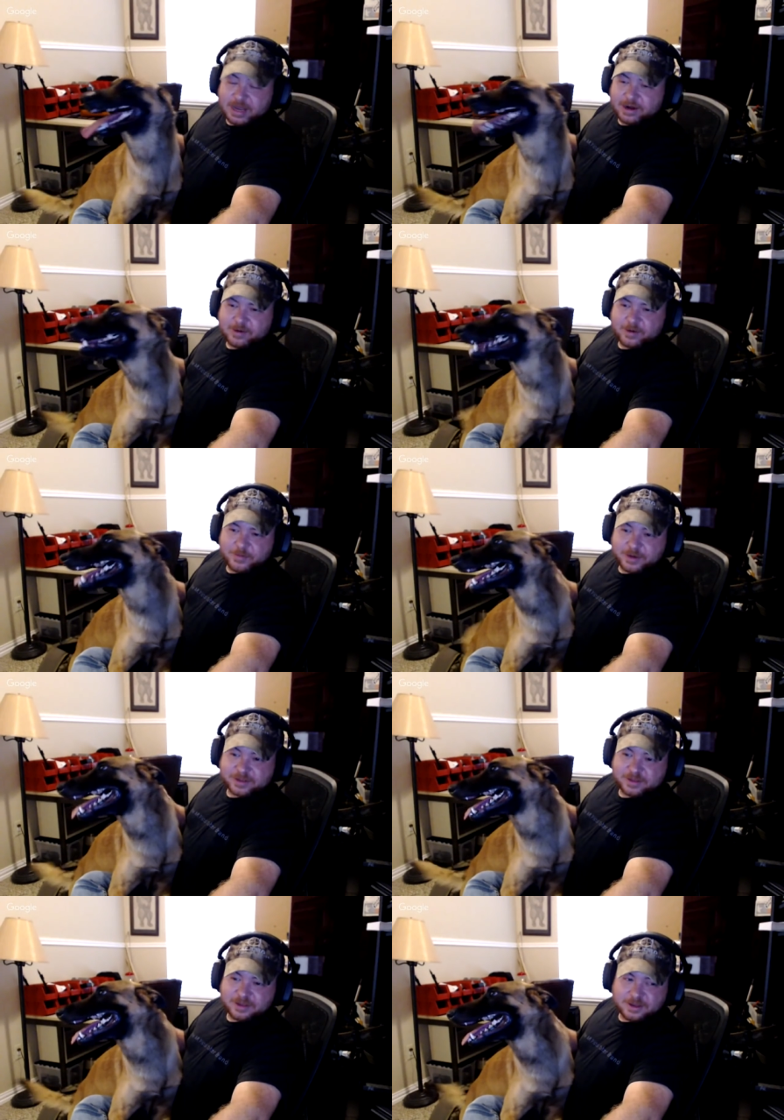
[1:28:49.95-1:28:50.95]
would I'd rather
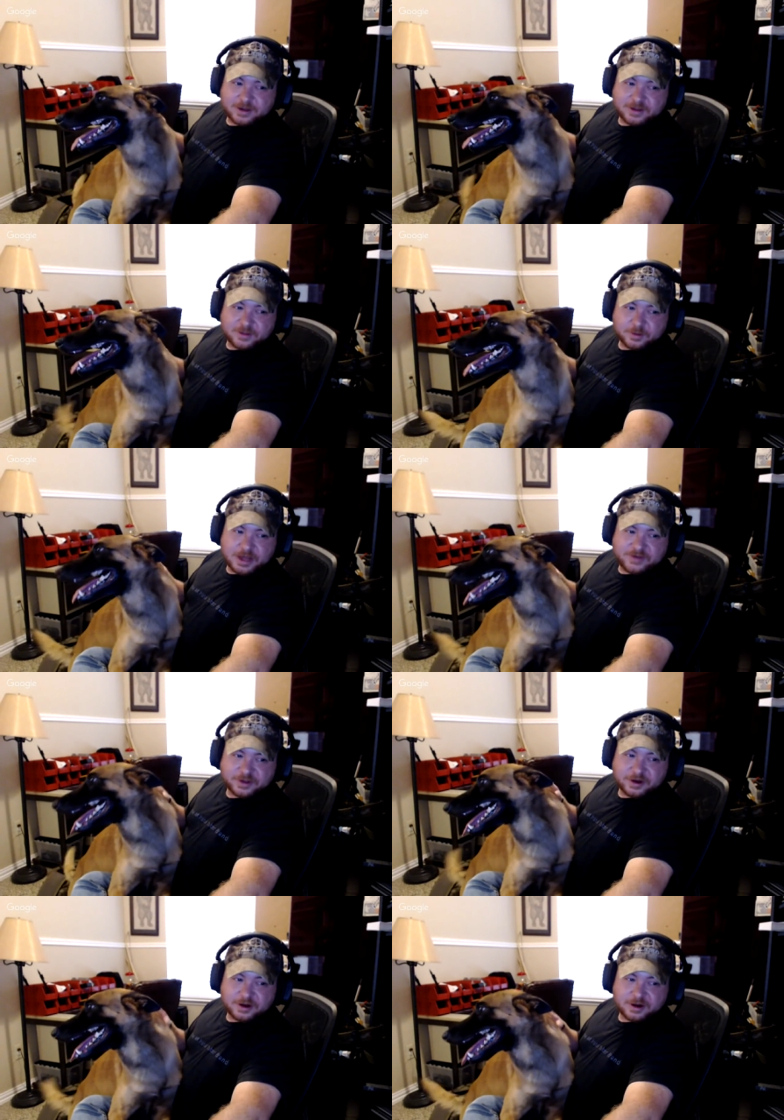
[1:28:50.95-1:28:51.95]
pick the uh, the blue alpha
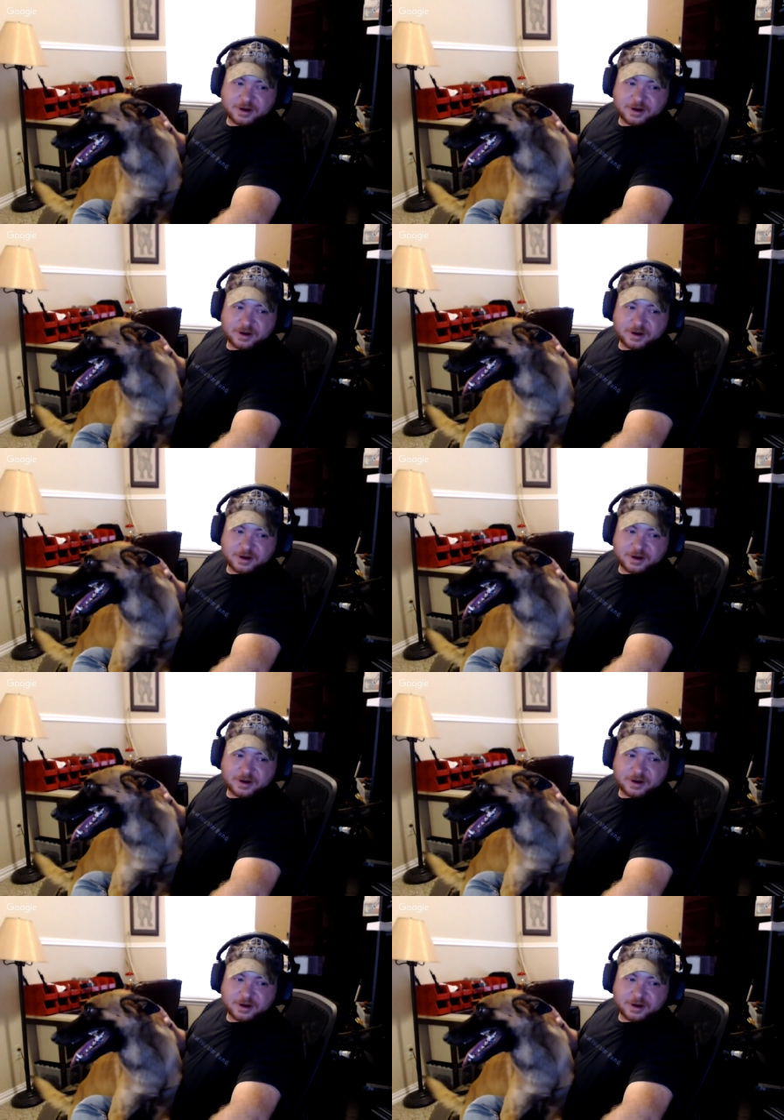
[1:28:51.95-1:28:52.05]
gear.